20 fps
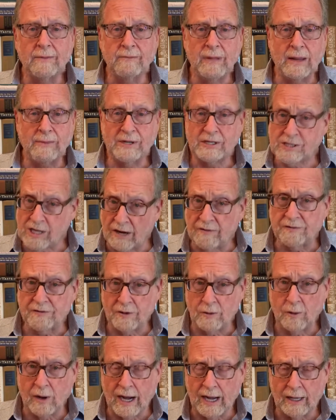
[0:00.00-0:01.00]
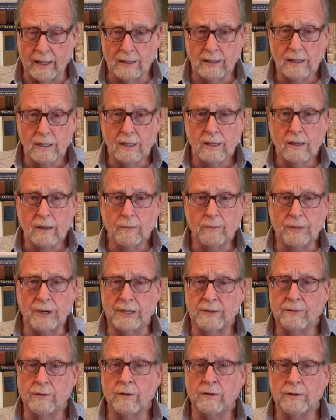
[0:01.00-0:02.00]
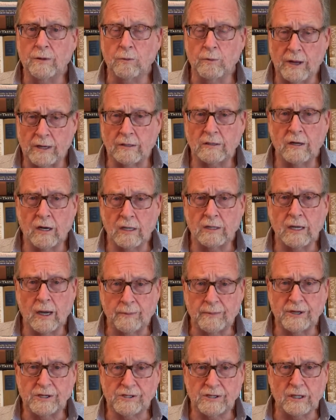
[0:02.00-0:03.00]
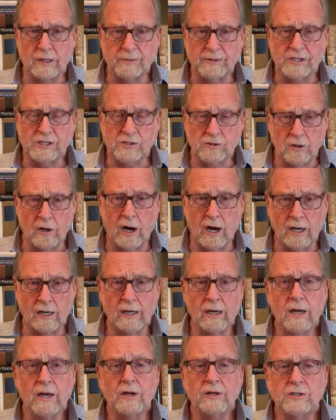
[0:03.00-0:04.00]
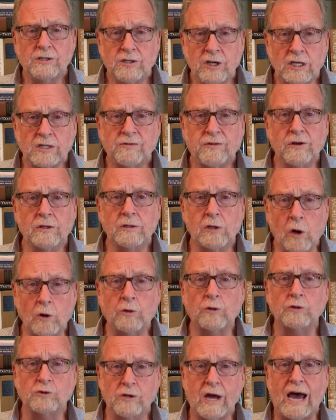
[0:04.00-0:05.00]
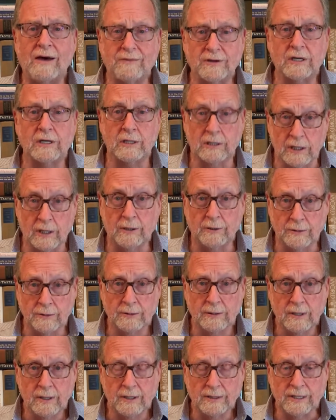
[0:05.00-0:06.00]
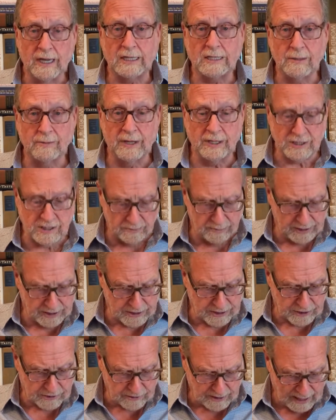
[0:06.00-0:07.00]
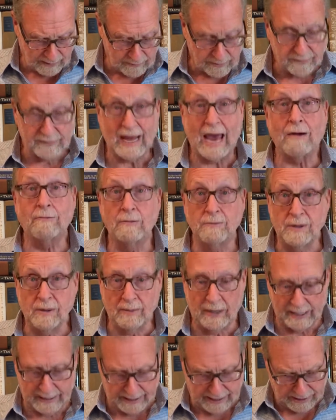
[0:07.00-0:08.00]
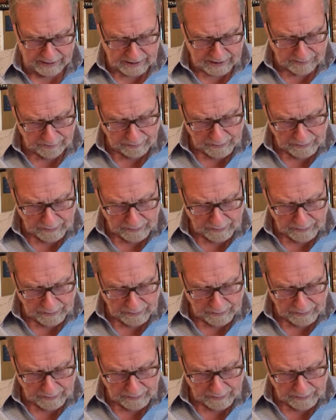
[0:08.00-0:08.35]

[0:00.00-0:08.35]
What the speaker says: may be tough for a while, but the rental car companies are going to be strong just for local traffic alone, not to mention business travel. That would be my guess.